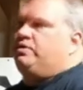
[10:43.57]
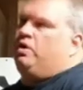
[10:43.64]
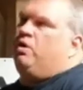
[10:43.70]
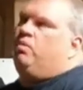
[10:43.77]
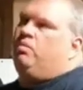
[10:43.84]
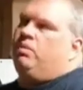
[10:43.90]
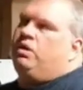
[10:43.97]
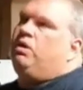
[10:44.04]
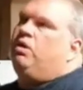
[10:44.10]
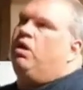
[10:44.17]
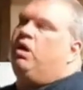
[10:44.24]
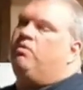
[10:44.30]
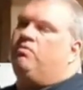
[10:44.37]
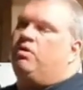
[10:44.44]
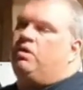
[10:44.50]
So you know,
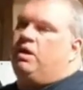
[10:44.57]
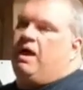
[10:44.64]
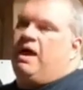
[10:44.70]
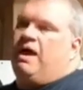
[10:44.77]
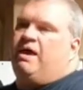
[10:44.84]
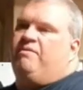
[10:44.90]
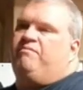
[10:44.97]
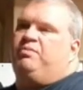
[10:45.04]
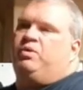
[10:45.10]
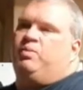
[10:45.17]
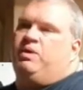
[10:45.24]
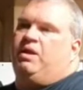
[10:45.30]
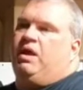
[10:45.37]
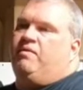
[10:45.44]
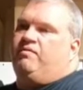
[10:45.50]
I really have
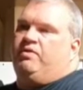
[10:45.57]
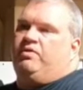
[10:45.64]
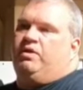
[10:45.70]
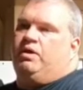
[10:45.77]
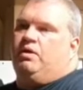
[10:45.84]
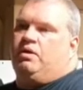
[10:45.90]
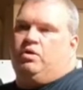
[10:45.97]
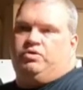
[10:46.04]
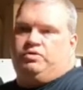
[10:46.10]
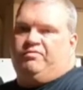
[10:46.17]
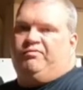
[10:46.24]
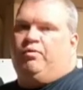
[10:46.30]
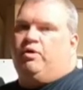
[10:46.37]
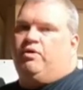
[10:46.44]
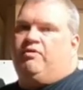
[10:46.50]
between everything close
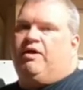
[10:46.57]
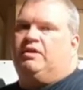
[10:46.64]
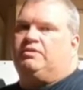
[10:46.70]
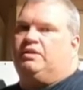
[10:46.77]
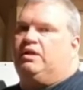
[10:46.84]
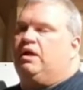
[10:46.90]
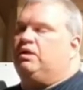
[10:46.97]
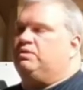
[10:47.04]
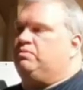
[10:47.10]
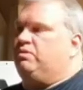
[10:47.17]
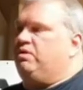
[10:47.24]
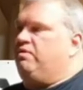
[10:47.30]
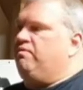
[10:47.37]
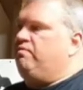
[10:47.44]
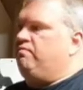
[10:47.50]
to forty thousand dollars
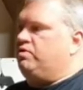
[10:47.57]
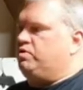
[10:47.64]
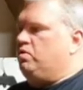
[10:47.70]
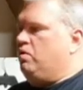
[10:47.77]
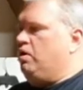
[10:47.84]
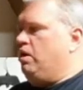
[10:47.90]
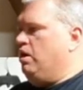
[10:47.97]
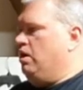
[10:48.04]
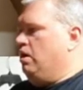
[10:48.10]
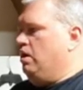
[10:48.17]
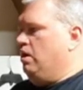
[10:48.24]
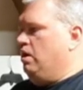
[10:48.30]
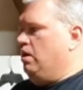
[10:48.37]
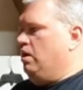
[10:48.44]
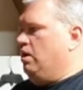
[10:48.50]
worth of inventory.
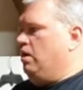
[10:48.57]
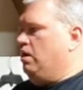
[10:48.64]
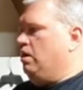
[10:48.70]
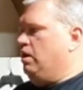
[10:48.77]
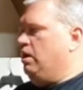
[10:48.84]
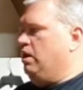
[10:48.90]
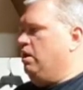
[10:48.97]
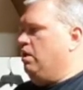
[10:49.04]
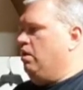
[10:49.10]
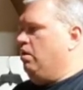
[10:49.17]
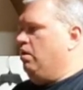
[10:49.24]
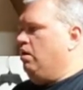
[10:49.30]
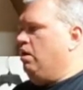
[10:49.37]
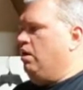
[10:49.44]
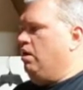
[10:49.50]
You
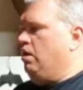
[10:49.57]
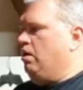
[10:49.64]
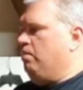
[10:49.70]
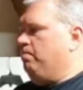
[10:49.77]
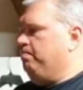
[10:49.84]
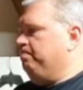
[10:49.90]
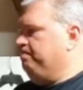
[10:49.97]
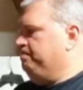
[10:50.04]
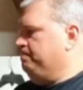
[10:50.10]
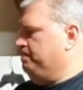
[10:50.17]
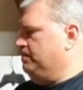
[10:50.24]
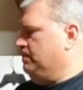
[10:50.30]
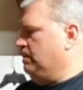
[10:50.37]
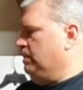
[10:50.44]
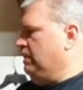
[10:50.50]
know, um,
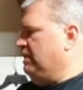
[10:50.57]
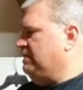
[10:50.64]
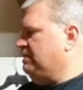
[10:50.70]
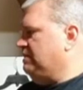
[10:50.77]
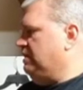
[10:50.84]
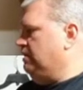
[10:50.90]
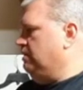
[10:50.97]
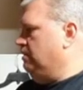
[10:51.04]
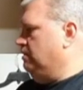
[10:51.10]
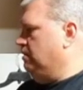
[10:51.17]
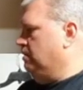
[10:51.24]
listed.